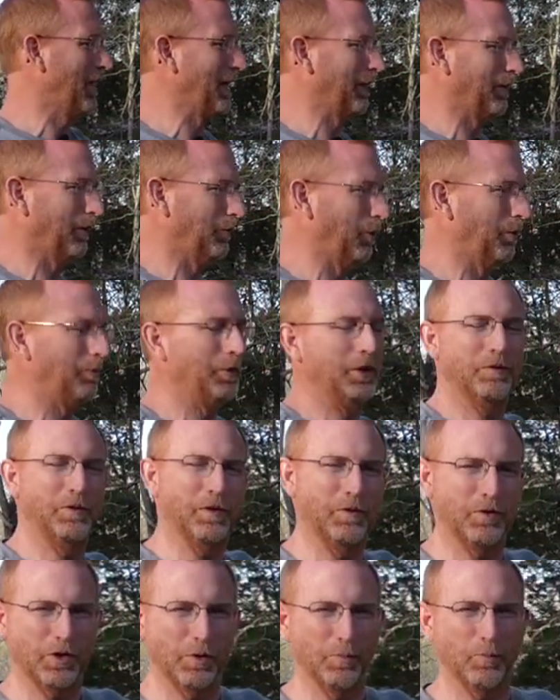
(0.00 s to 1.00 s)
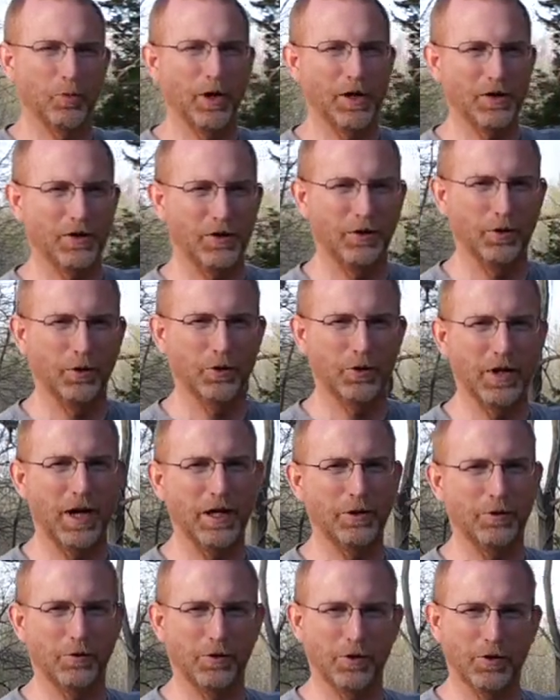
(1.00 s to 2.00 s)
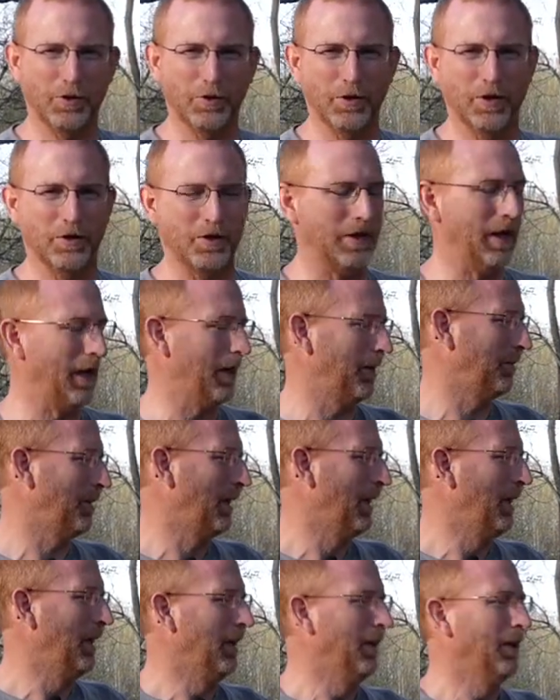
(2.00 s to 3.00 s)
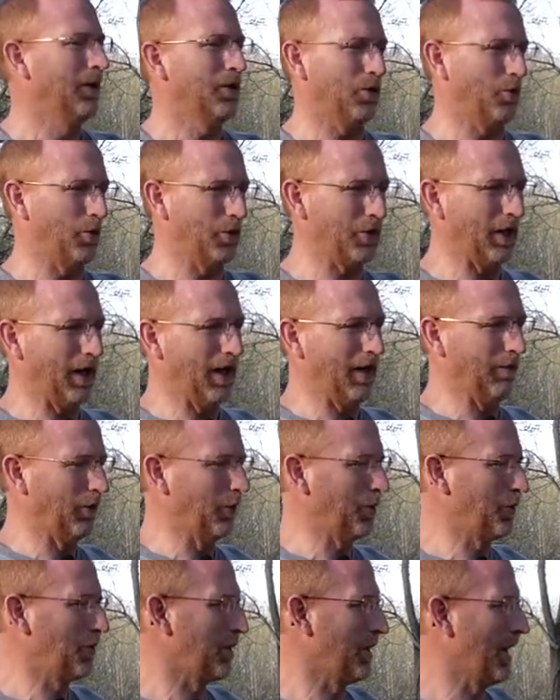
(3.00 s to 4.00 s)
like it would be if it was compressing those nitrogen struts down. So once I have those